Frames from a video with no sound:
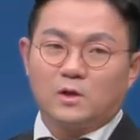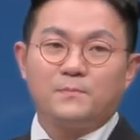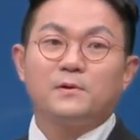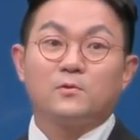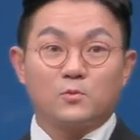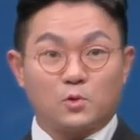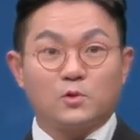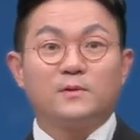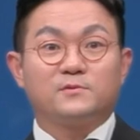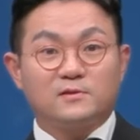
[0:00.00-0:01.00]
tissue.
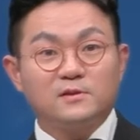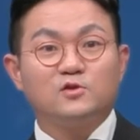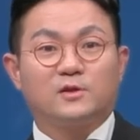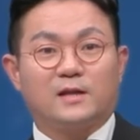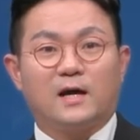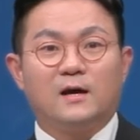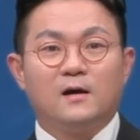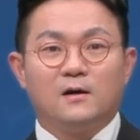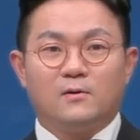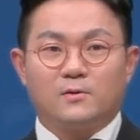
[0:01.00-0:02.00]
So the depth
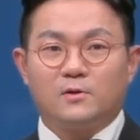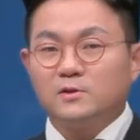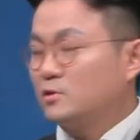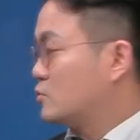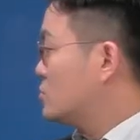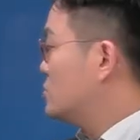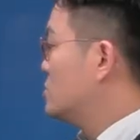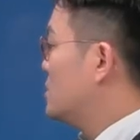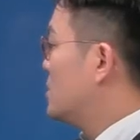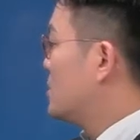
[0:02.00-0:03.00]
of the
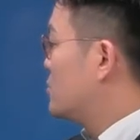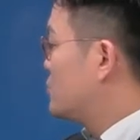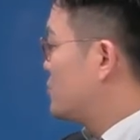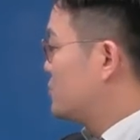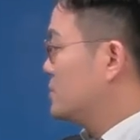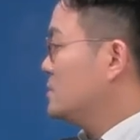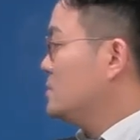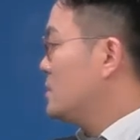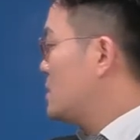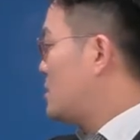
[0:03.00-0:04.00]
open thread can
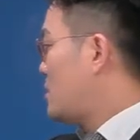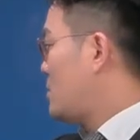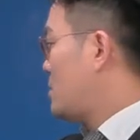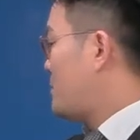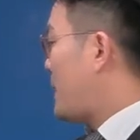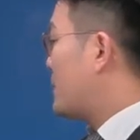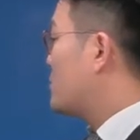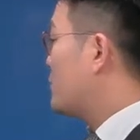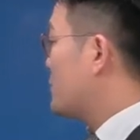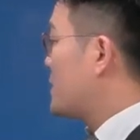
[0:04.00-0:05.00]
be adjusted
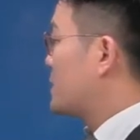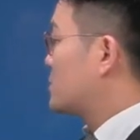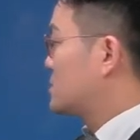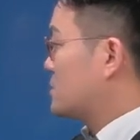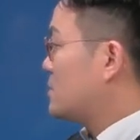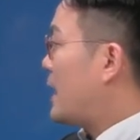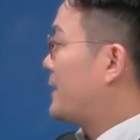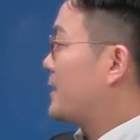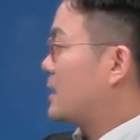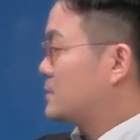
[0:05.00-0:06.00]
depending on a
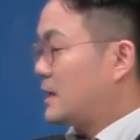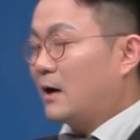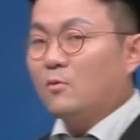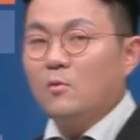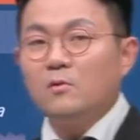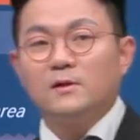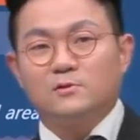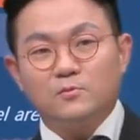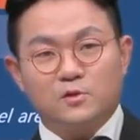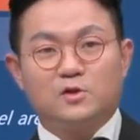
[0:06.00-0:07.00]
situation.
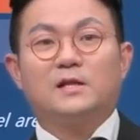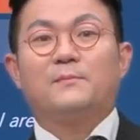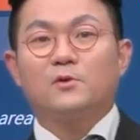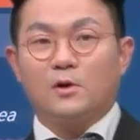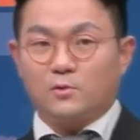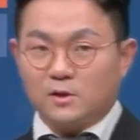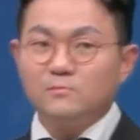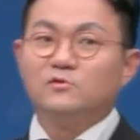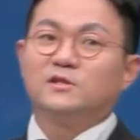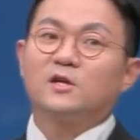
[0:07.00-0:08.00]
Low RA
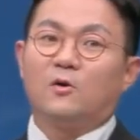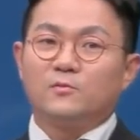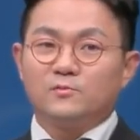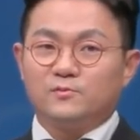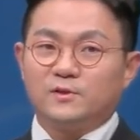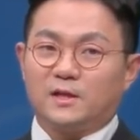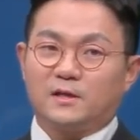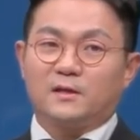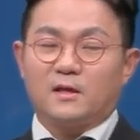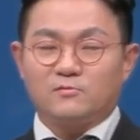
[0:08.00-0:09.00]
value in the
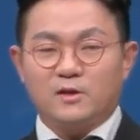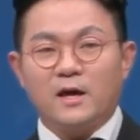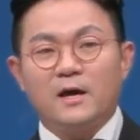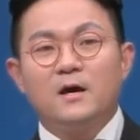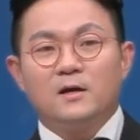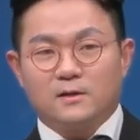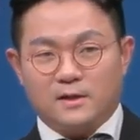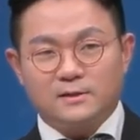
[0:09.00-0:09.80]
bevel area.